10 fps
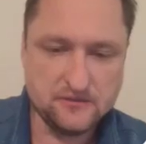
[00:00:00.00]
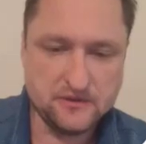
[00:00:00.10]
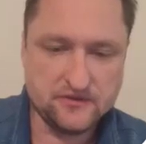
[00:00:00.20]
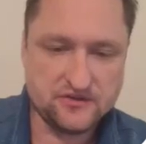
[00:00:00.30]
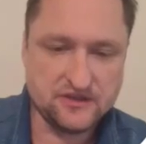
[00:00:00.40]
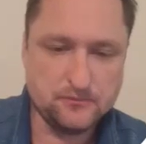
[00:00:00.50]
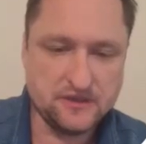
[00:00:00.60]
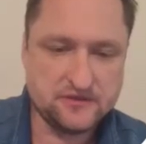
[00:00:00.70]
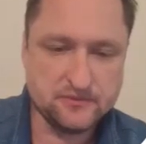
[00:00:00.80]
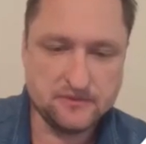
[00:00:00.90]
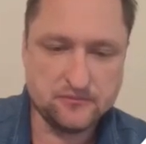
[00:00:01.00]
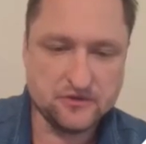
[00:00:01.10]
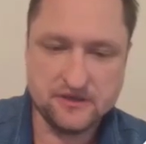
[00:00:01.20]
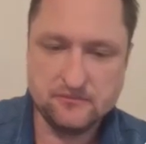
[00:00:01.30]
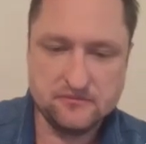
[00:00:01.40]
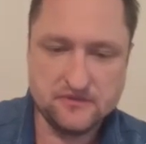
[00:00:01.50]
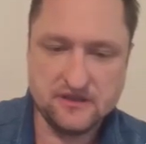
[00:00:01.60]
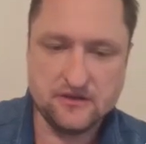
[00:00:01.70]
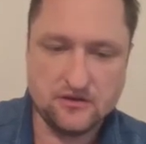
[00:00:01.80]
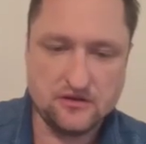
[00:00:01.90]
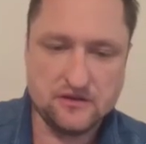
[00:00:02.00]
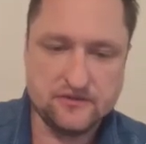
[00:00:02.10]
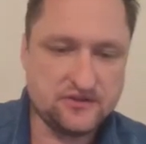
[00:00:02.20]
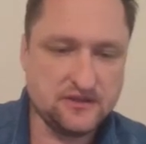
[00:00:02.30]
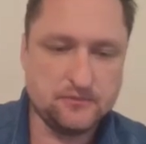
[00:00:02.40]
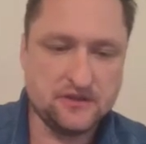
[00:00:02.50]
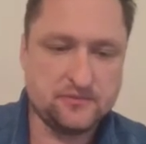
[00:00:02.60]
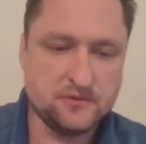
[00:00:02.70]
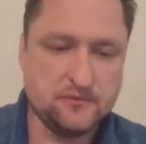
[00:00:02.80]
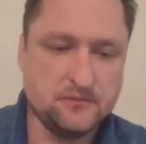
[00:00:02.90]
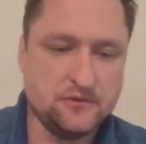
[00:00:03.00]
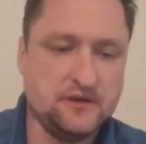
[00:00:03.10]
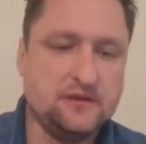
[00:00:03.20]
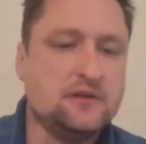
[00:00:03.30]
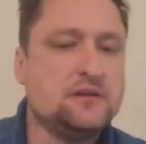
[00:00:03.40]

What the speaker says: we have the same basement membrane. They all have the same basement membrane.